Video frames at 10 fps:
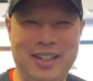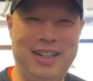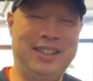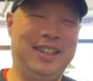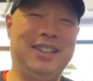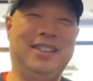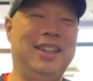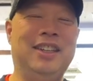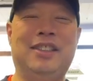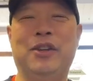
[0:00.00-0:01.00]
It's it's
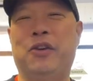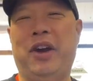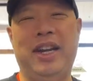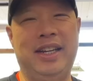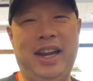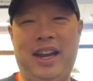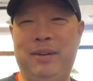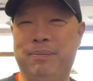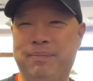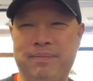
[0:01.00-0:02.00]
it's a great
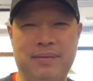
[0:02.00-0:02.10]
game,